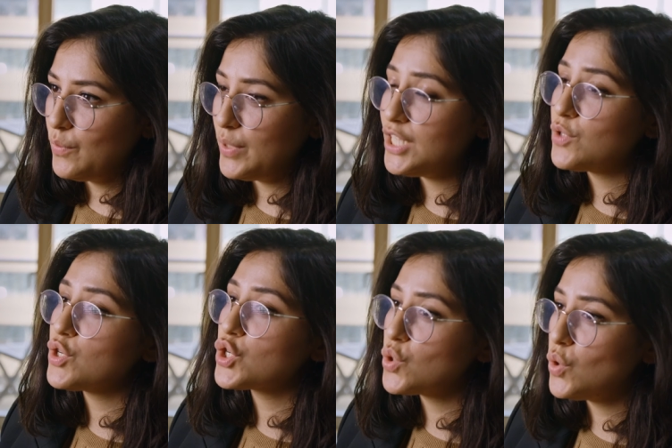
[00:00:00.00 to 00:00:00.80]
We need to
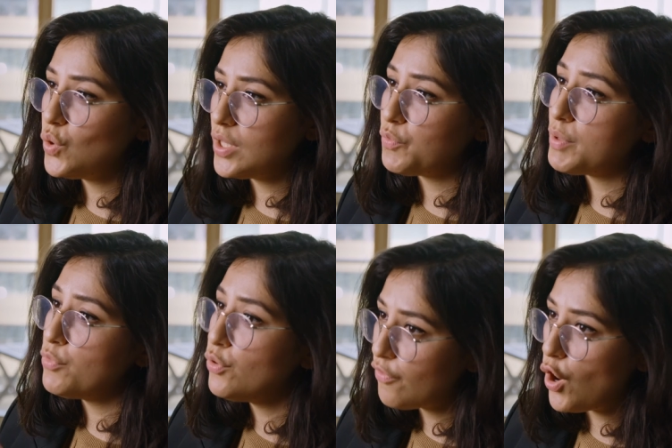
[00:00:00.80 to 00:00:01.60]
ensure that we
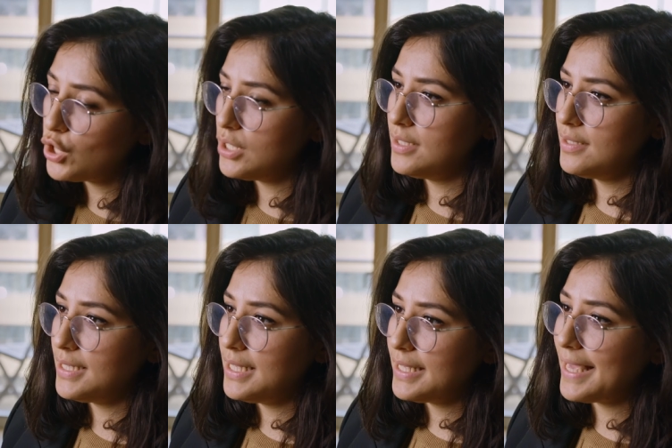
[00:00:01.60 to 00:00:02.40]
move on,
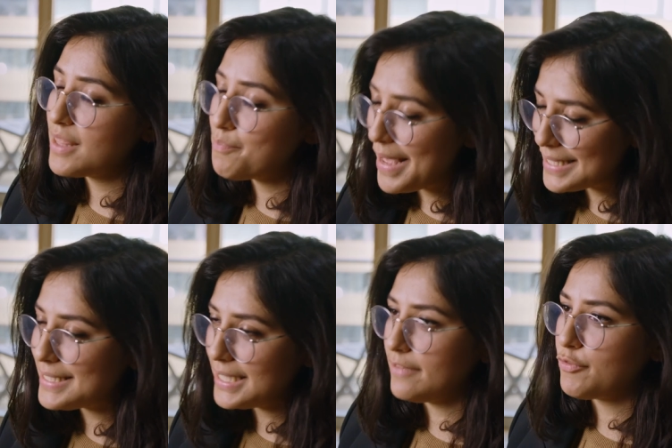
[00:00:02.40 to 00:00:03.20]
get the
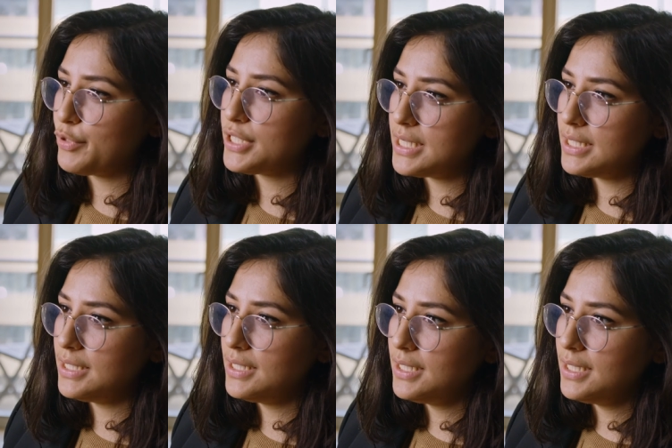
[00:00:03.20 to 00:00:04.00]
best deal for Britain,
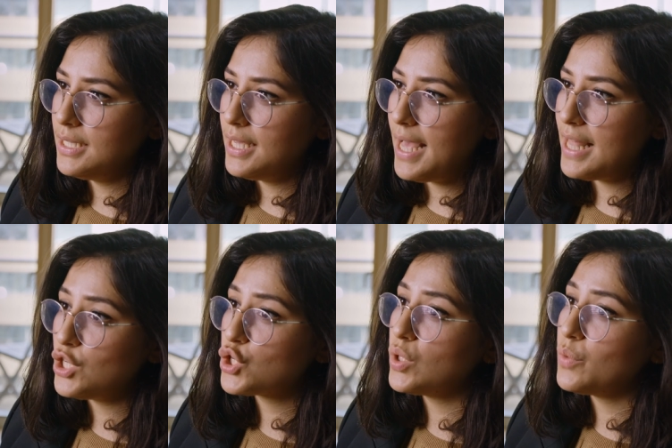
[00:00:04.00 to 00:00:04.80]
and
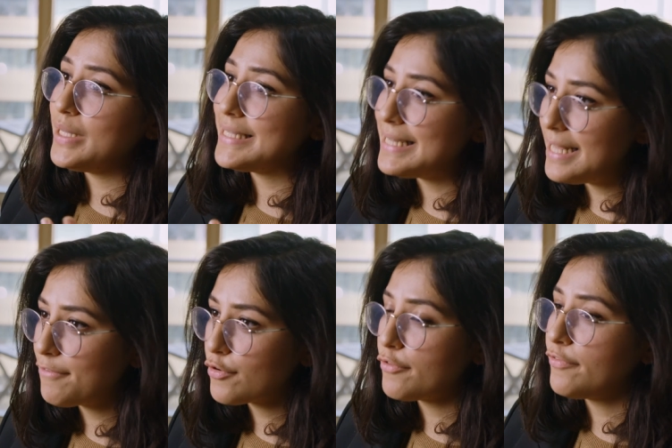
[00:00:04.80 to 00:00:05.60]
ensure that we
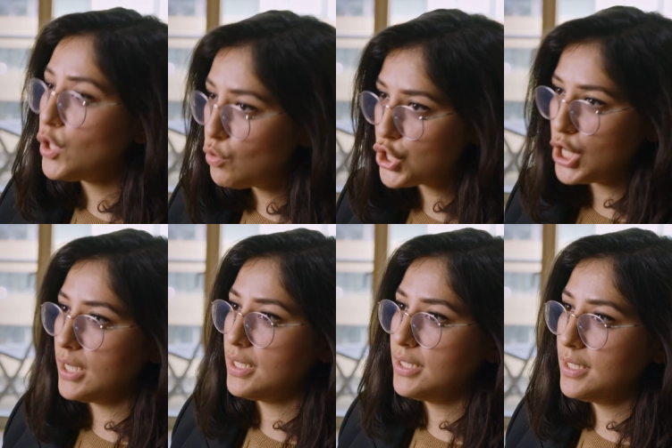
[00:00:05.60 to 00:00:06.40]
deliver a future